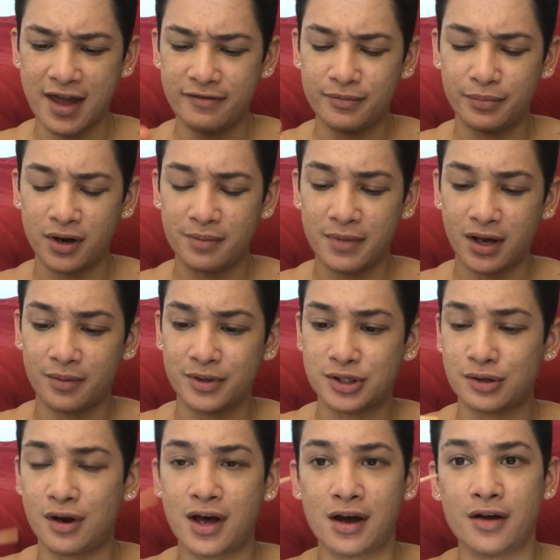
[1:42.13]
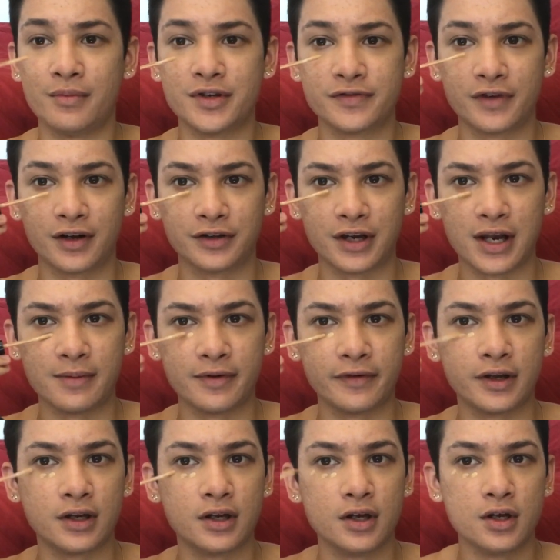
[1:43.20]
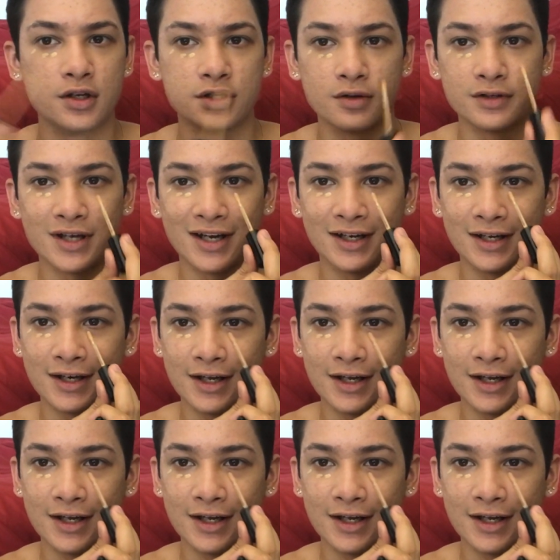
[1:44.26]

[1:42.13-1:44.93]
I haven't put on makeup in so long, I almost forgot the name of it. So dot.